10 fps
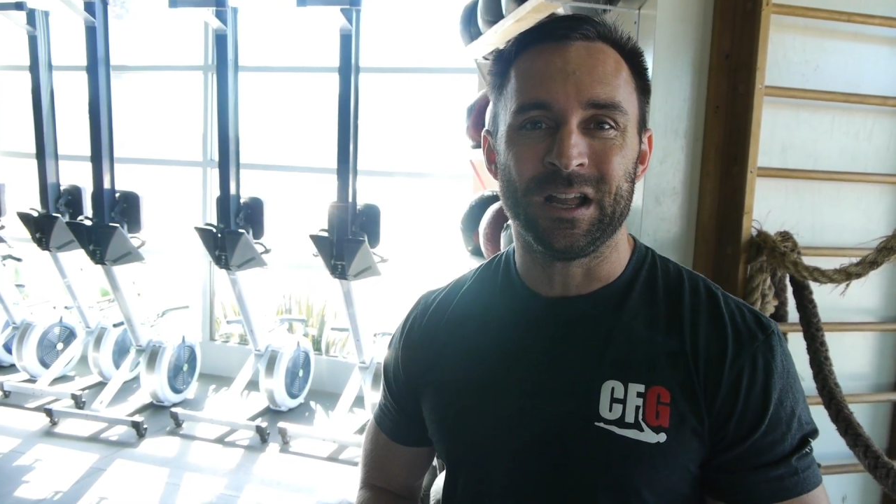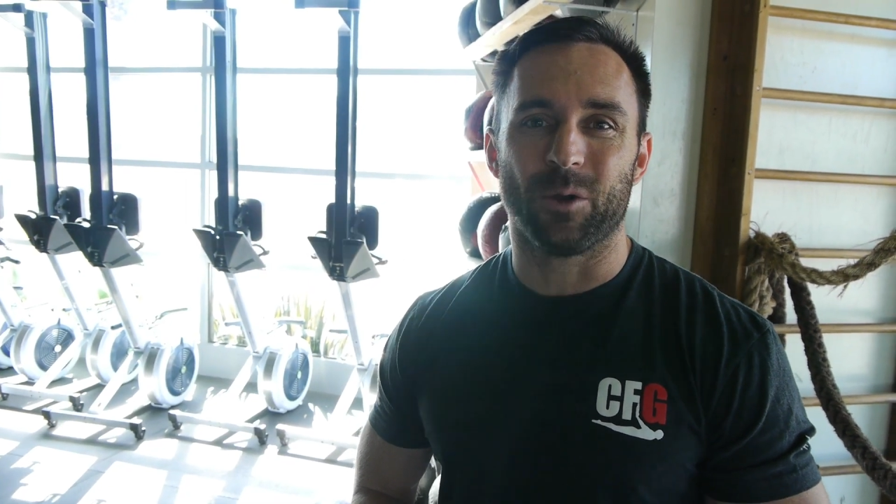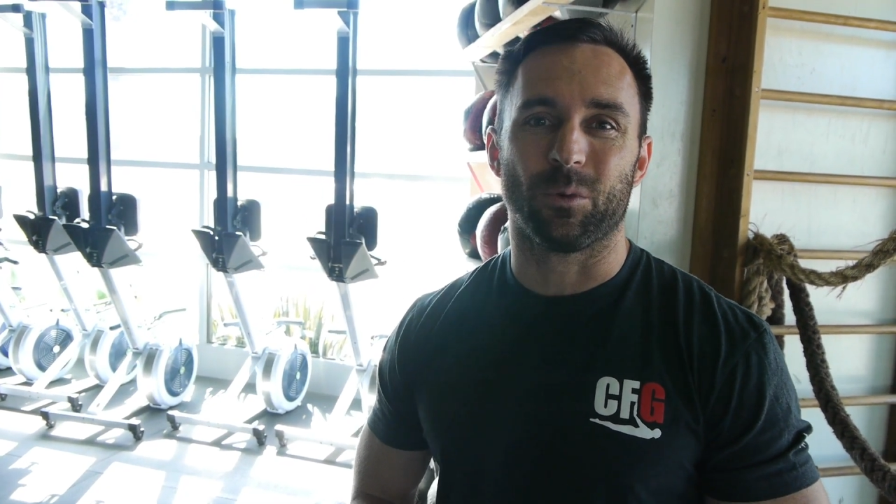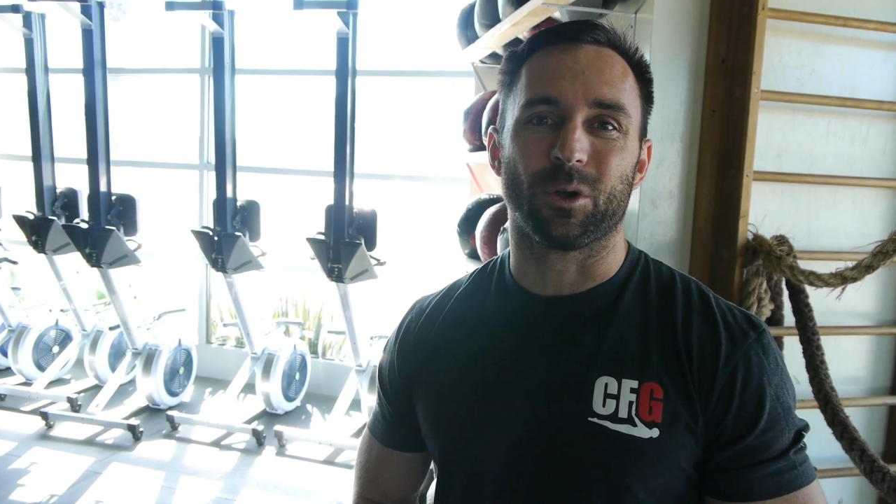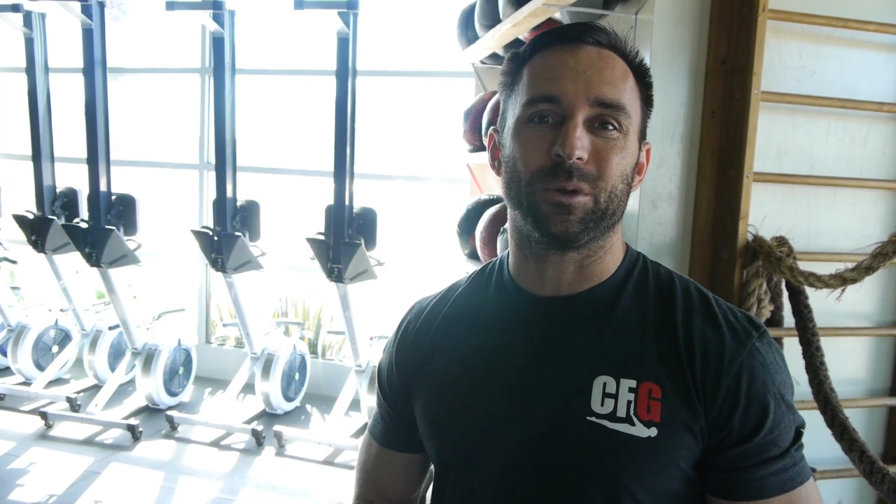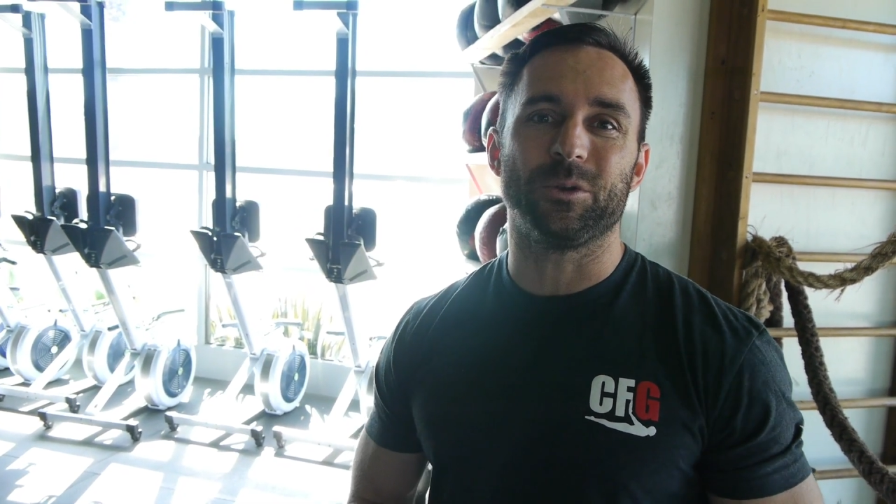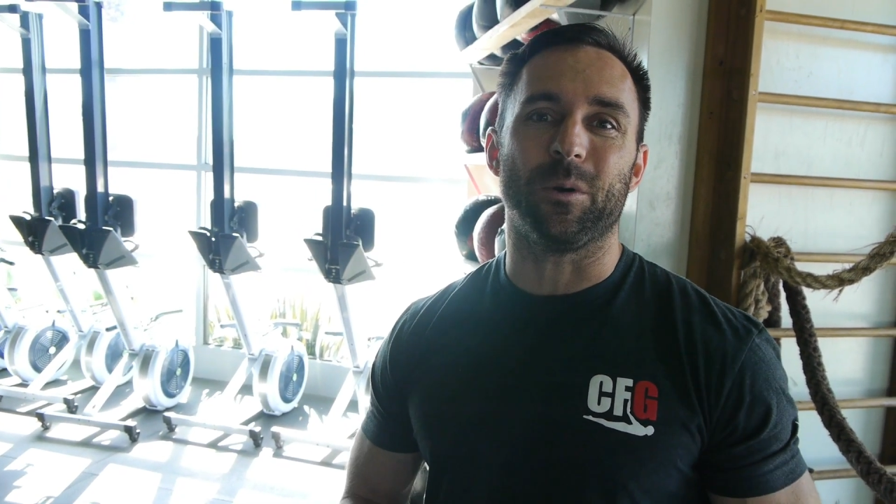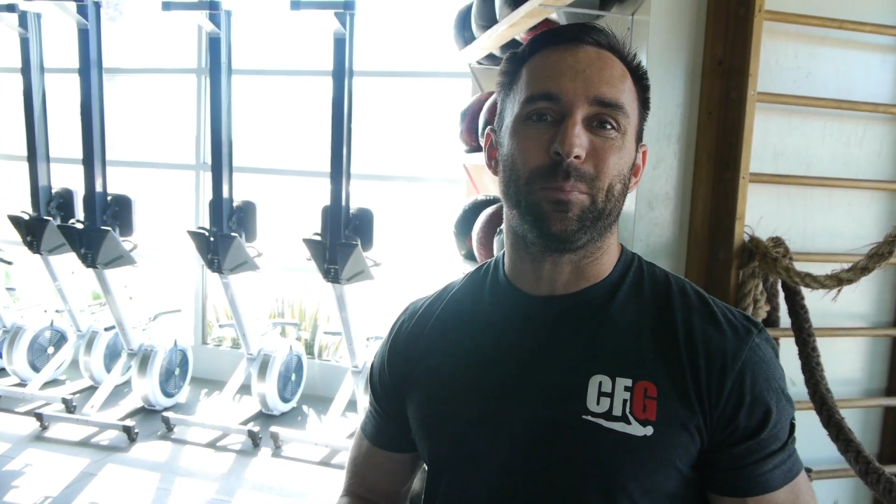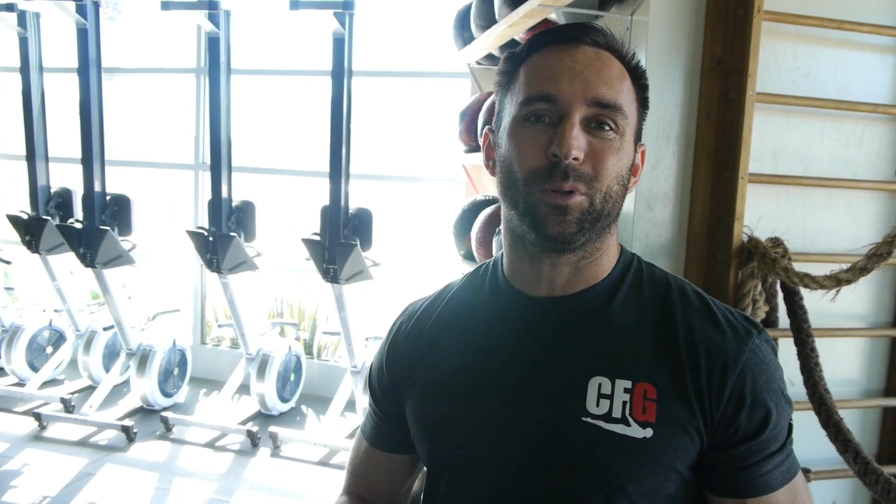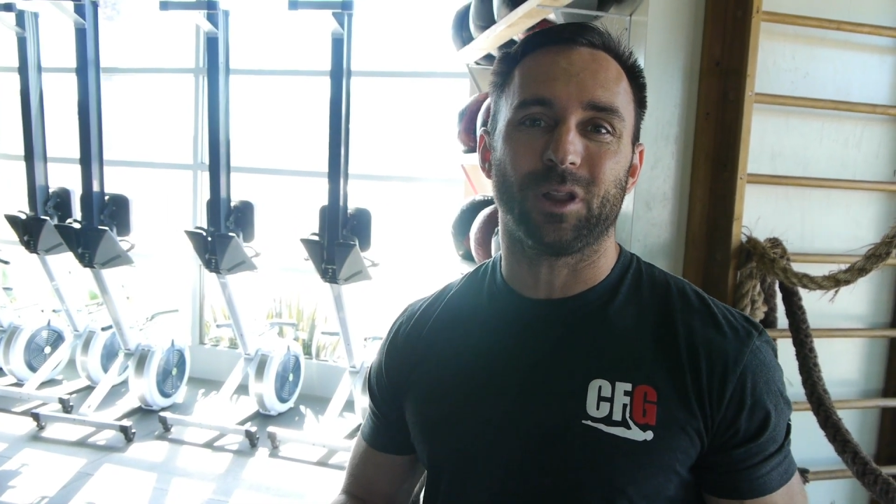and we're going to
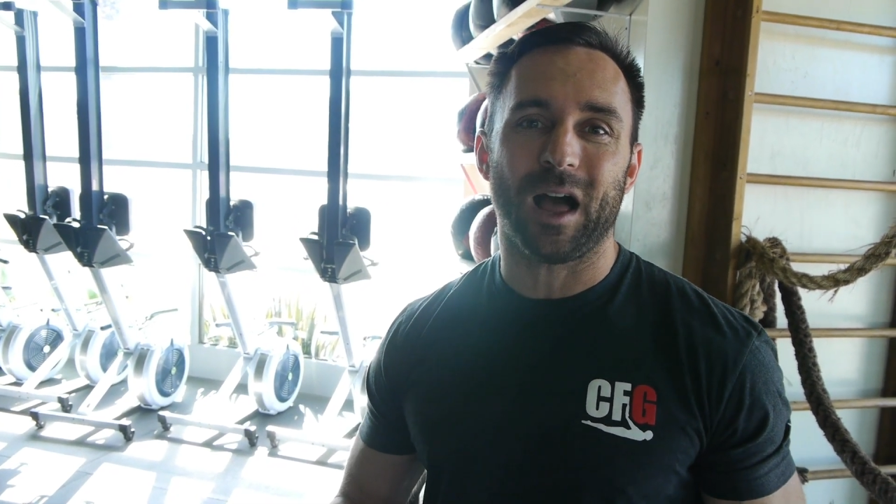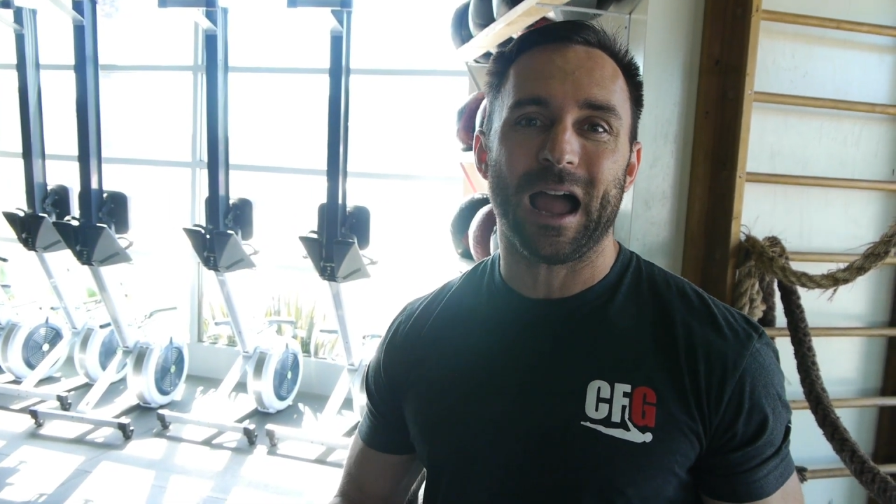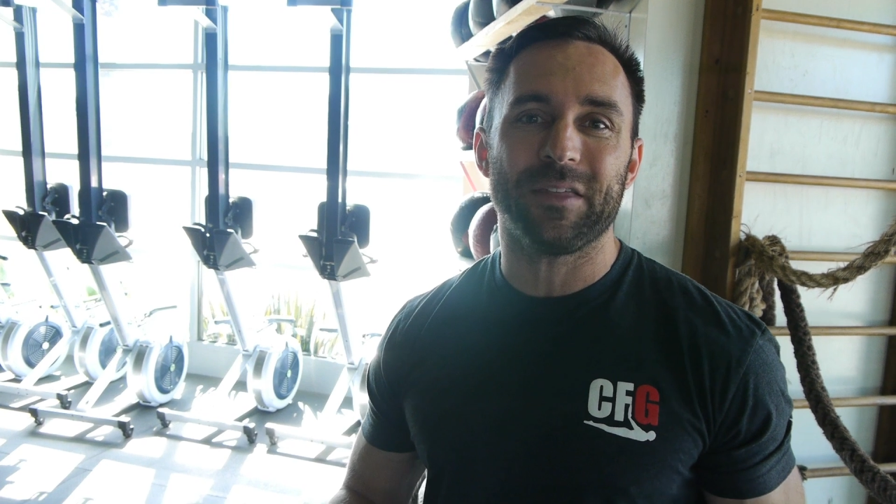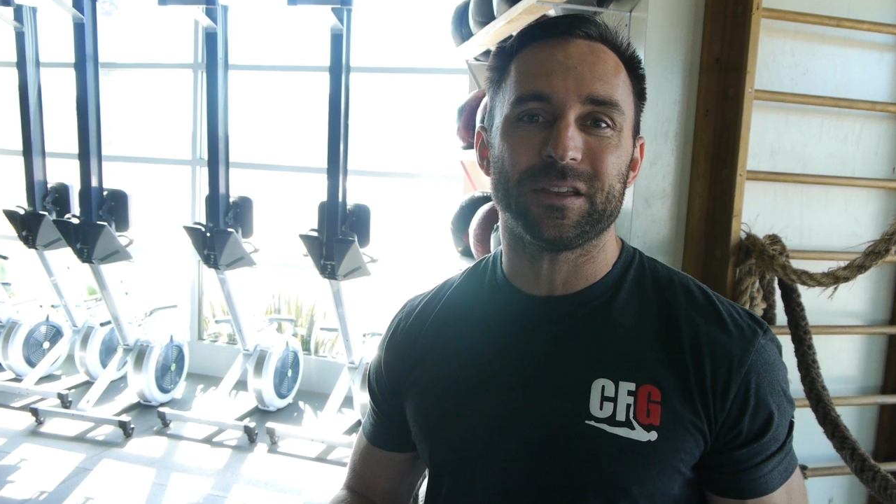apply